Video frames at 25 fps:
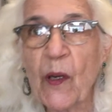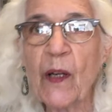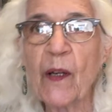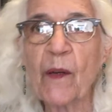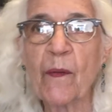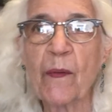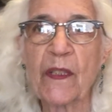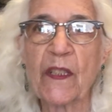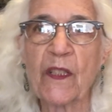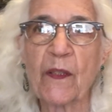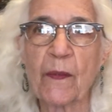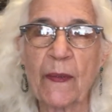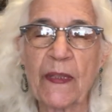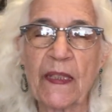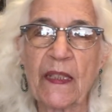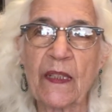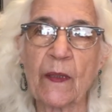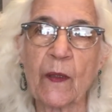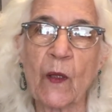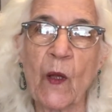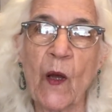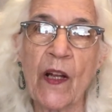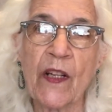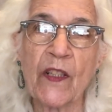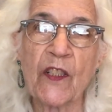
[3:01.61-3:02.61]
book, which
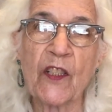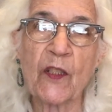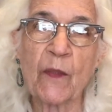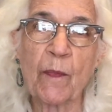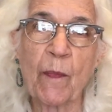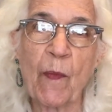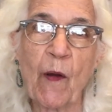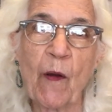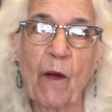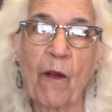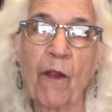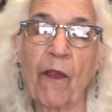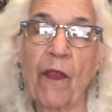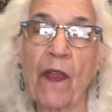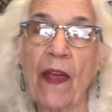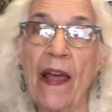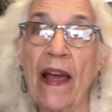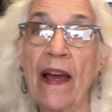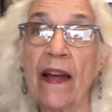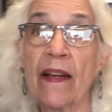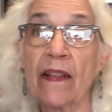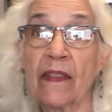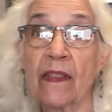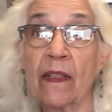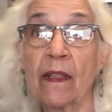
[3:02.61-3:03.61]
was launched both
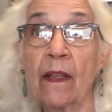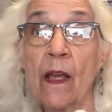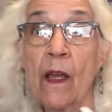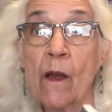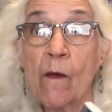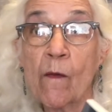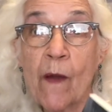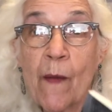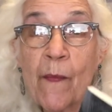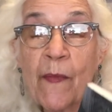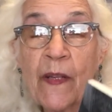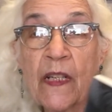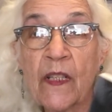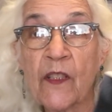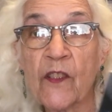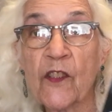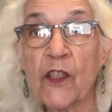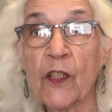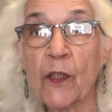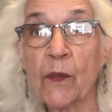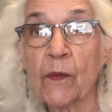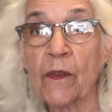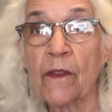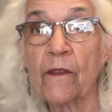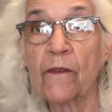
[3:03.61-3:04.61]
at Women and
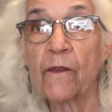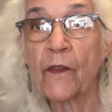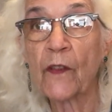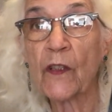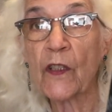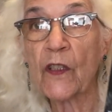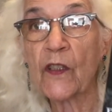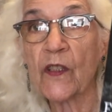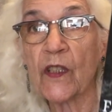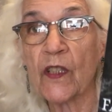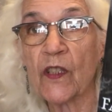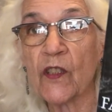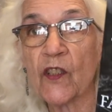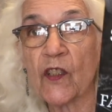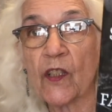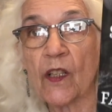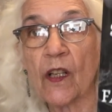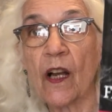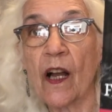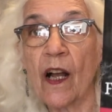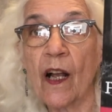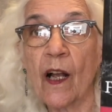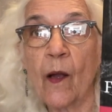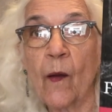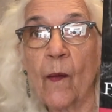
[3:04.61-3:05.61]
Children First in
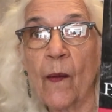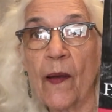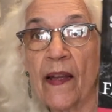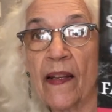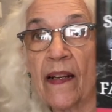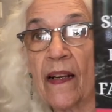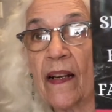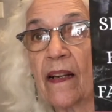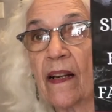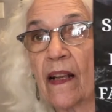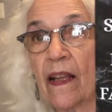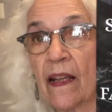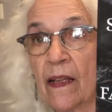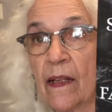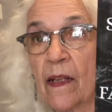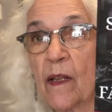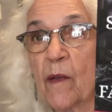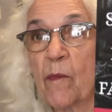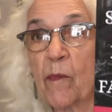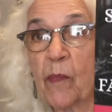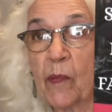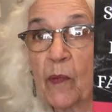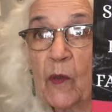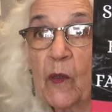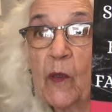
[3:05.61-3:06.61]
Chicago and at
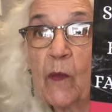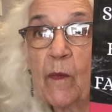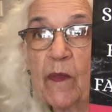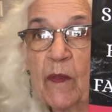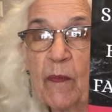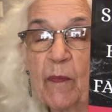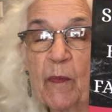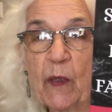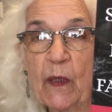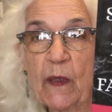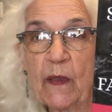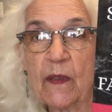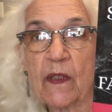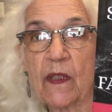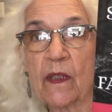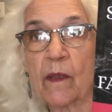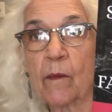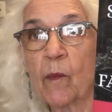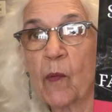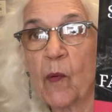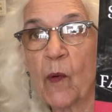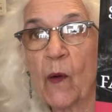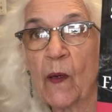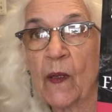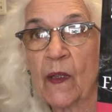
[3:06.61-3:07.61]
Annie Bloom's Books
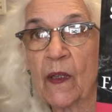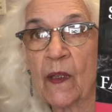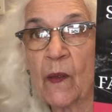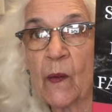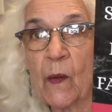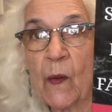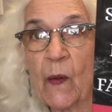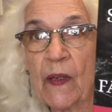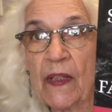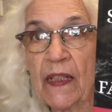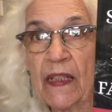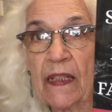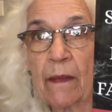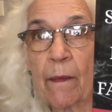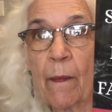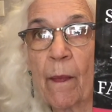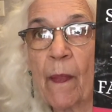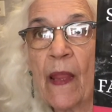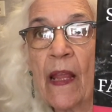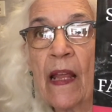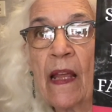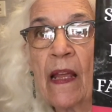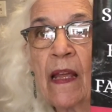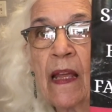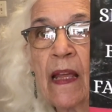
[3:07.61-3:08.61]
in Portland, Oregon.
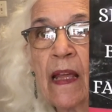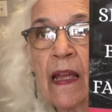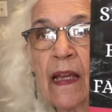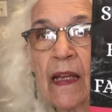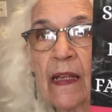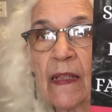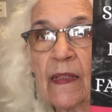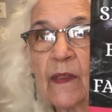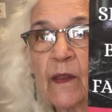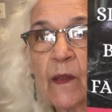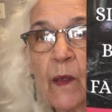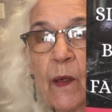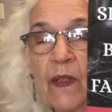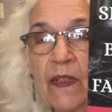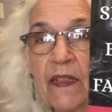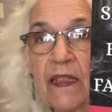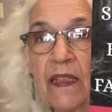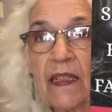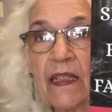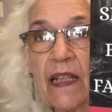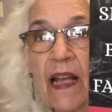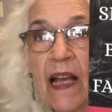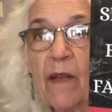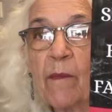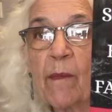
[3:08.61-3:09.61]
It's
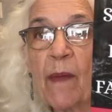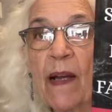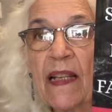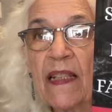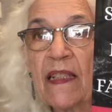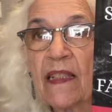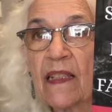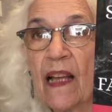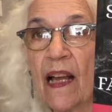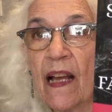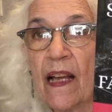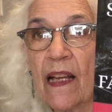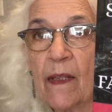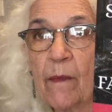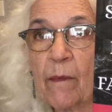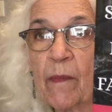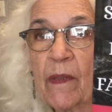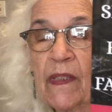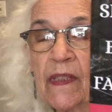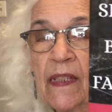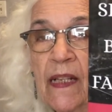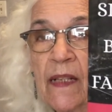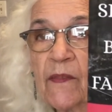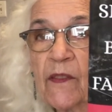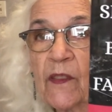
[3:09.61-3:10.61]
called Side by Side
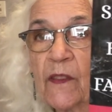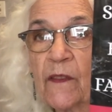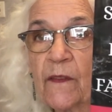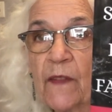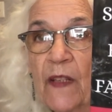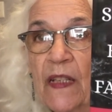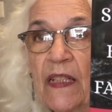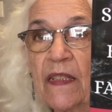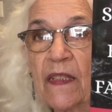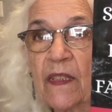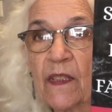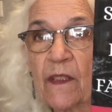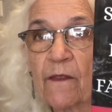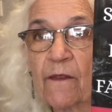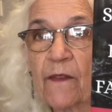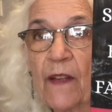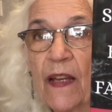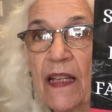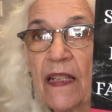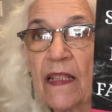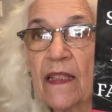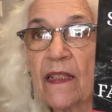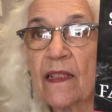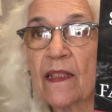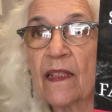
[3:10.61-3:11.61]
But Never Face to
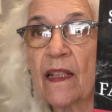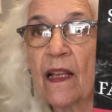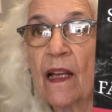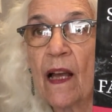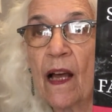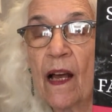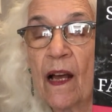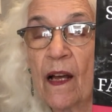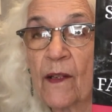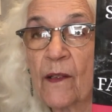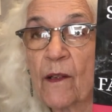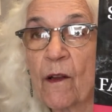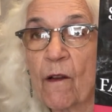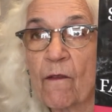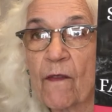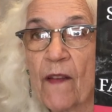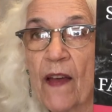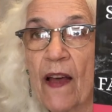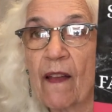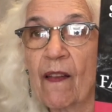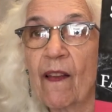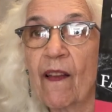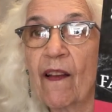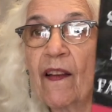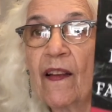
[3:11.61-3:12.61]
Face, a
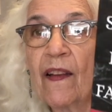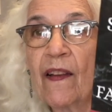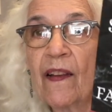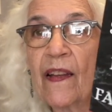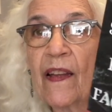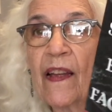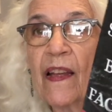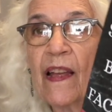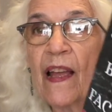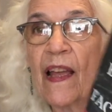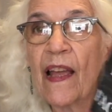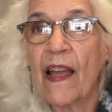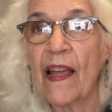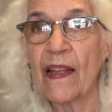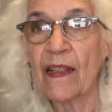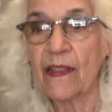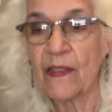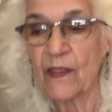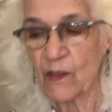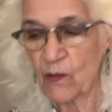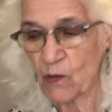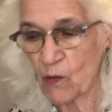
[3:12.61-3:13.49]
novella and